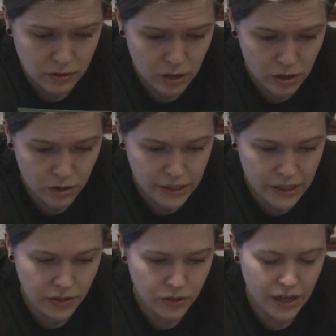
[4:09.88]

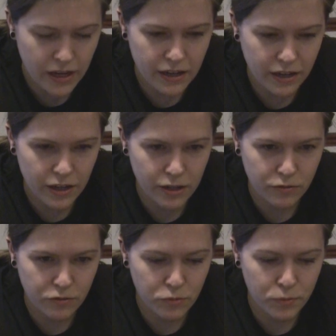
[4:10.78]
You get a code
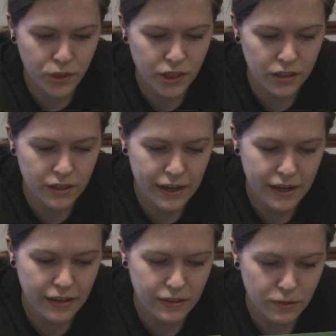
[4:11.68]
for Booker
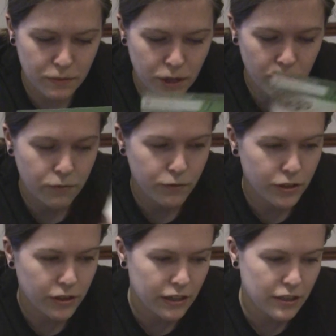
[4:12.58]
and a code
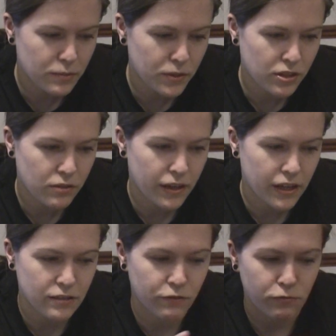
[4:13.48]
for Elizabeth, so I
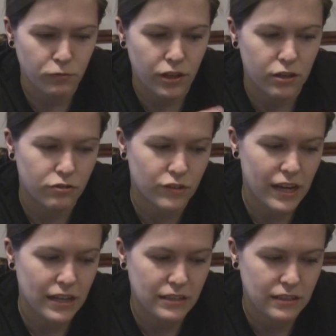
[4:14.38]
guess with her
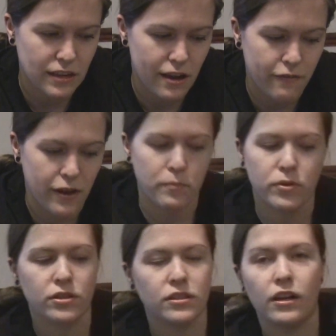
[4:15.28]
dress and stuff and
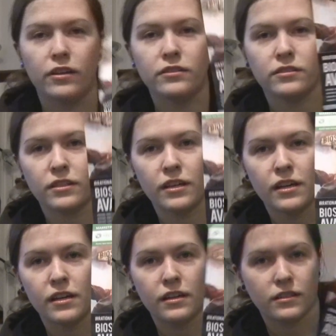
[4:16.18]
Booker's clothes.
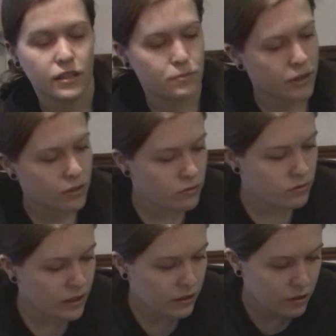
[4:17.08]
That's pretty
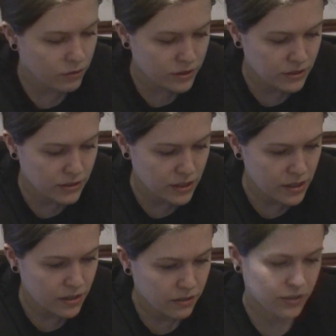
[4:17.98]
cool. Oh, does it say
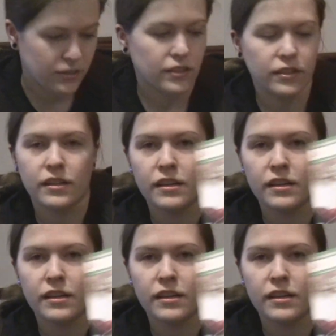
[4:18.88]
there? No, it doesn't say.